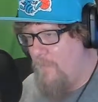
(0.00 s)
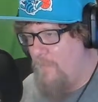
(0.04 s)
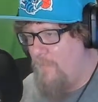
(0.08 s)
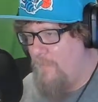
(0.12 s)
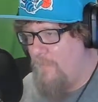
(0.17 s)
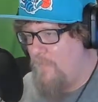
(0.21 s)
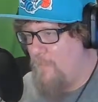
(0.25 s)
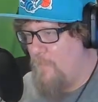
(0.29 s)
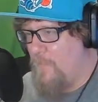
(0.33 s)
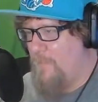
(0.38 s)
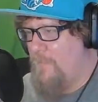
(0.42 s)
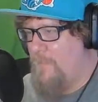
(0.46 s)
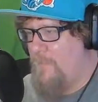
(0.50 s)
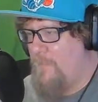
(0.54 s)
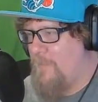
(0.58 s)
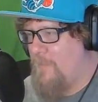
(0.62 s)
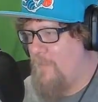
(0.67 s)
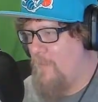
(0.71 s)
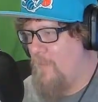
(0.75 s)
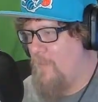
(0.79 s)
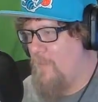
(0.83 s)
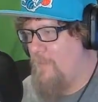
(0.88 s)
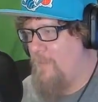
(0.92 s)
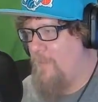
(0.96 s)
Twitch
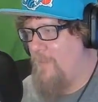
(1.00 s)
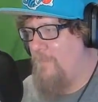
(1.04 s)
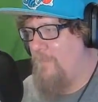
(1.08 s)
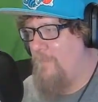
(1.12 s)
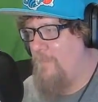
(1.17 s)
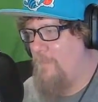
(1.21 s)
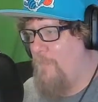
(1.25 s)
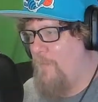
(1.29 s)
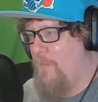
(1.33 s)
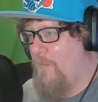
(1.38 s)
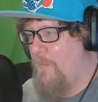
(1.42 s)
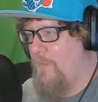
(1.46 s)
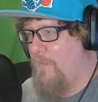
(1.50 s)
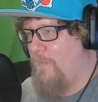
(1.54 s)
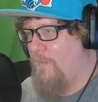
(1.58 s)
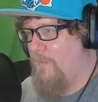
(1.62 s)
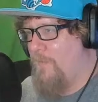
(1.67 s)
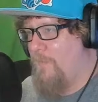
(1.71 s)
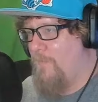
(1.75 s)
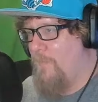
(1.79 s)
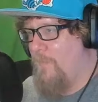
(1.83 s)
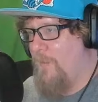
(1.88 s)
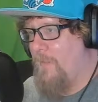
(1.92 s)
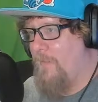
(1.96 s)
talking about his
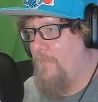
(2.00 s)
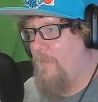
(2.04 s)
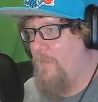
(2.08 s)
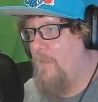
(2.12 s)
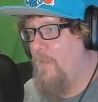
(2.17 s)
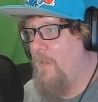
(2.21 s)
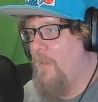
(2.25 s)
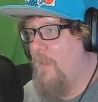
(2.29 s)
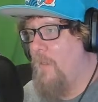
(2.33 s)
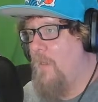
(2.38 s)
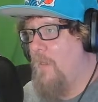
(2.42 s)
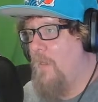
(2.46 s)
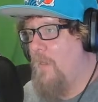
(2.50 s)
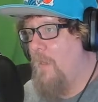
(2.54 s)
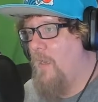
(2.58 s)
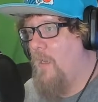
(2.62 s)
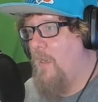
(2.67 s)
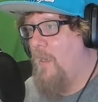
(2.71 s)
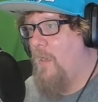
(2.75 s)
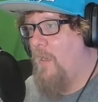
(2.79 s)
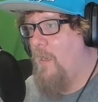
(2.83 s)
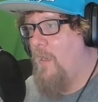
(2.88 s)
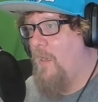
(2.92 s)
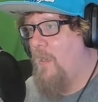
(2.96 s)
monitor or whatever.
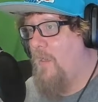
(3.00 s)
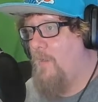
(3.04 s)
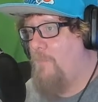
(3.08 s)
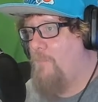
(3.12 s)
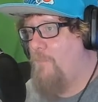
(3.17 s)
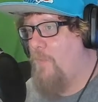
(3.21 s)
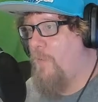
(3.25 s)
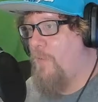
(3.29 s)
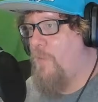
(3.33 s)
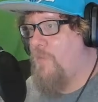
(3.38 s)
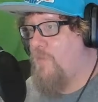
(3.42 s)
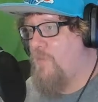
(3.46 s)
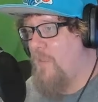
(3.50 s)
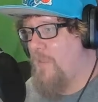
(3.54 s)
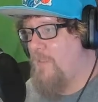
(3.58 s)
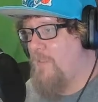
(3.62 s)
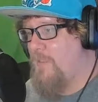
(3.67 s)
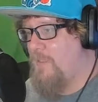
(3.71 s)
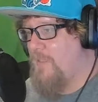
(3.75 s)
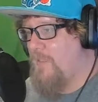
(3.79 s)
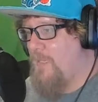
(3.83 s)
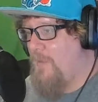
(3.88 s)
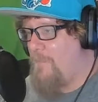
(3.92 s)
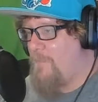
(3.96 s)
Born
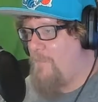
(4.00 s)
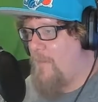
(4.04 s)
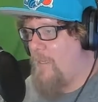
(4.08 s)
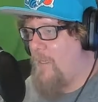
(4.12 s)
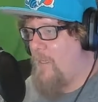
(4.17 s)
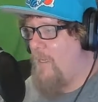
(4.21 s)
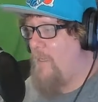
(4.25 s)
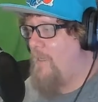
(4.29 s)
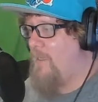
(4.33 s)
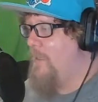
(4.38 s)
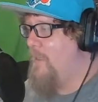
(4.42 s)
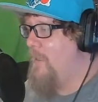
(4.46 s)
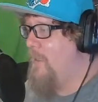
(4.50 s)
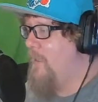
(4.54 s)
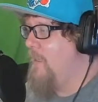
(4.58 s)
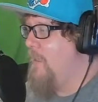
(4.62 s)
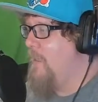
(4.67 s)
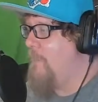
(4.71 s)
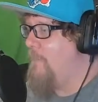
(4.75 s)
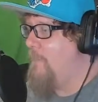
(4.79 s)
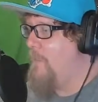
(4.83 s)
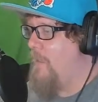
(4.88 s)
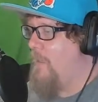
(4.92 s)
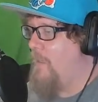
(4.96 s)
Distract stopped by.
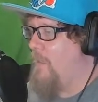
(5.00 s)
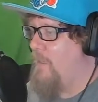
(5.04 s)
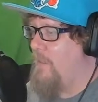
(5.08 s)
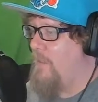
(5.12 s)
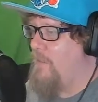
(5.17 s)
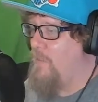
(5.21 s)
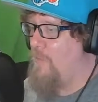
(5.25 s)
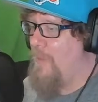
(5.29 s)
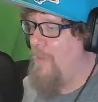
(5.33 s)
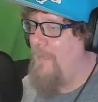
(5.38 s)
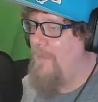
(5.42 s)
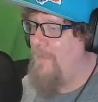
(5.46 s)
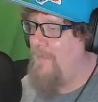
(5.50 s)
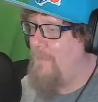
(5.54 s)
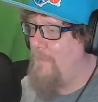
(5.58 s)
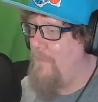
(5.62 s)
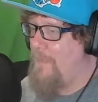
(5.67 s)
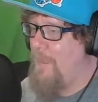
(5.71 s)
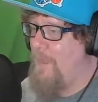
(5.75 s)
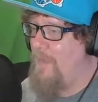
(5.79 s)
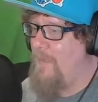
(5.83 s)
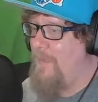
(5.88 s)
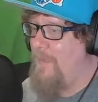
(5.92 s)
But you guys, man,